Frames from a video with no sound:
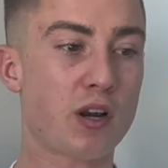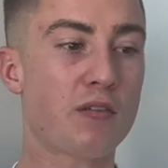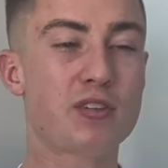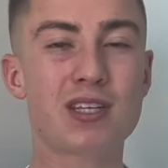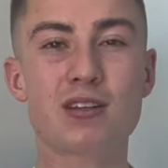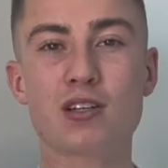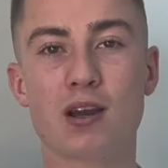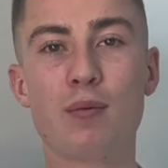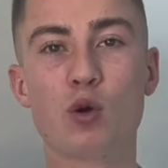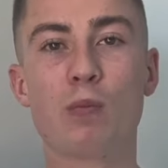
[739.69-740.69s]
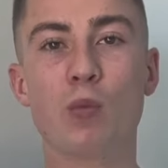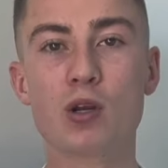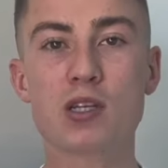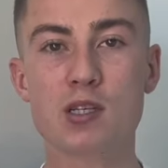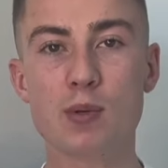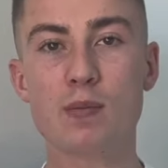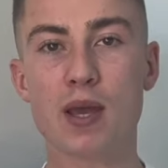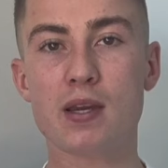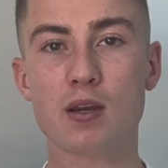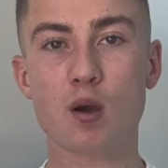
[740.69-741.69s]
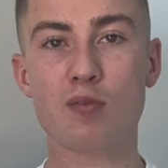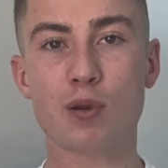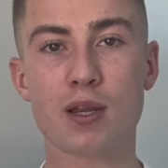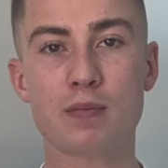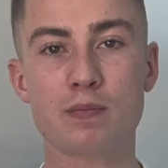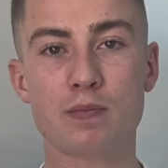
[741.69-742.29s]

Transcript: Obviously, there's a lot more money to be made in off plan,